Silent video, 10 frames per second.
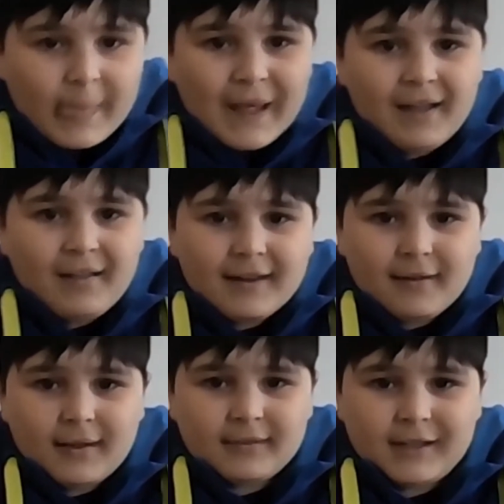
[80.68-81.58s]
I like
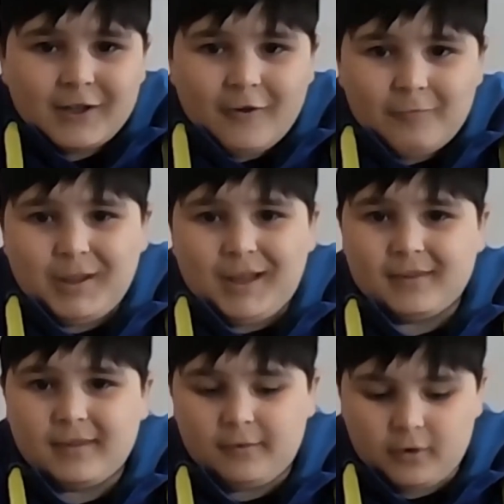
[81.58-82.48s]
collecting Nerf
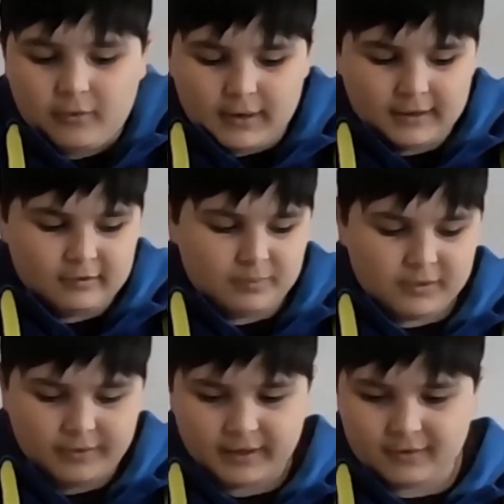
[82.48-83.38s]
blasters that were released
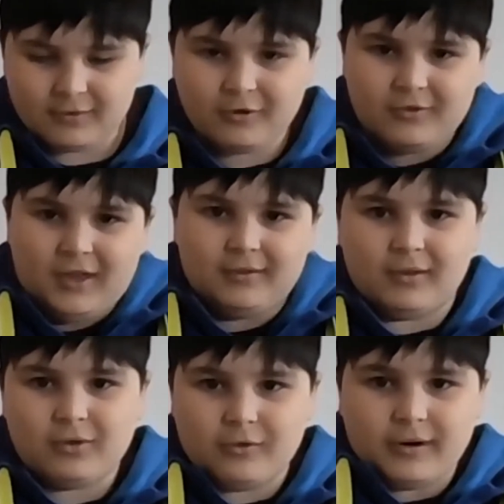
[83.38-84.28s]
between
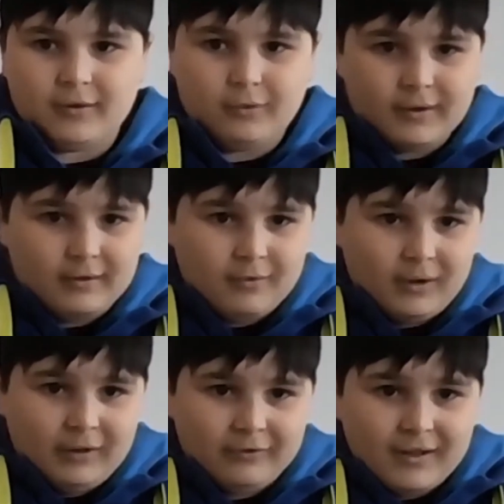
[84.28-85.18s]
2003 and
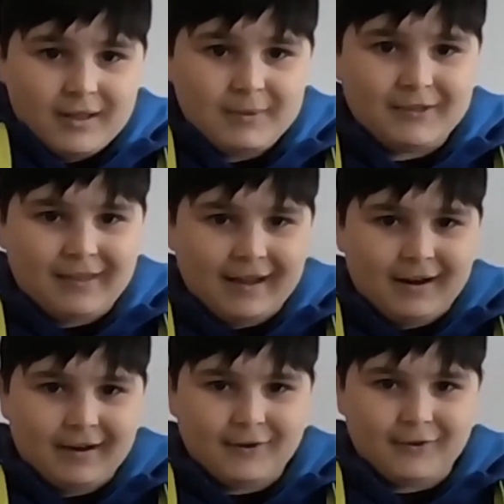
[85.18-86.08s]
2012 because they
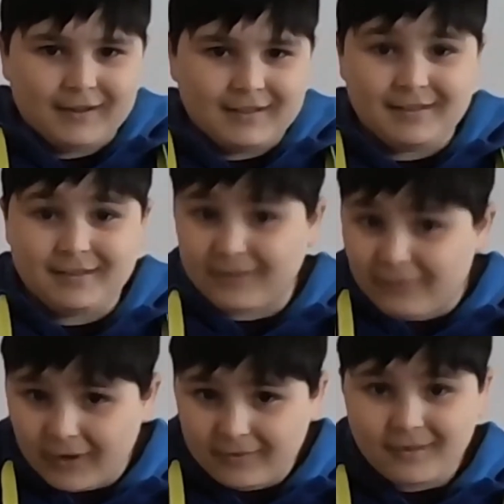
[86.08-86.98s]
are iconic and easy to
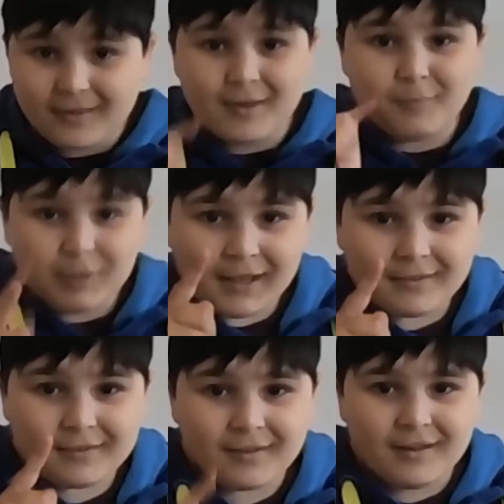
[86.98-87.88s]
find. Plus,
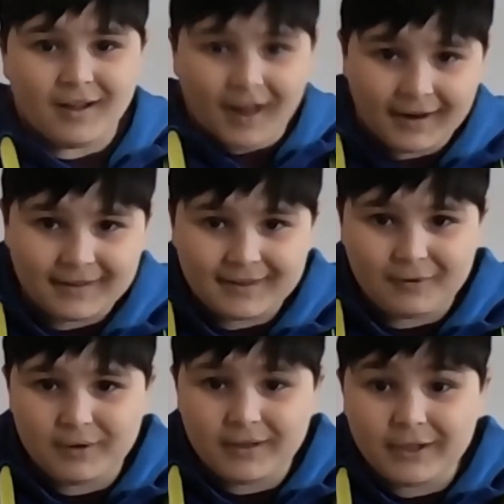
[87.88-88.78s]
I can
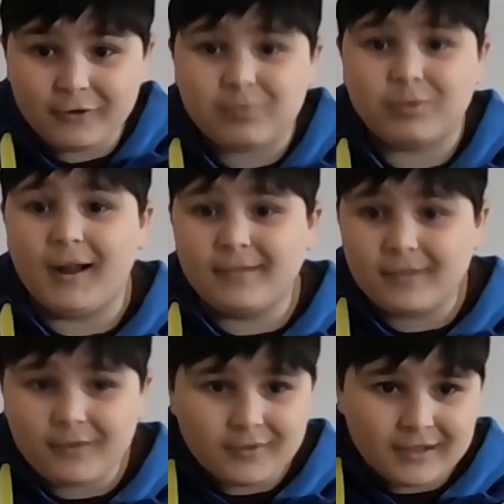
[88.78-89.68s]
get really good
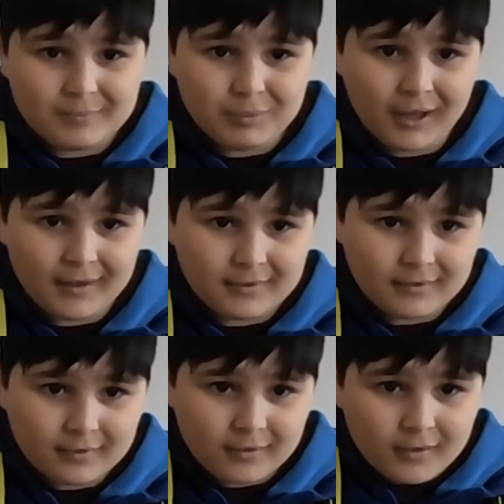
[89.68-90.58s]
prices on these blasters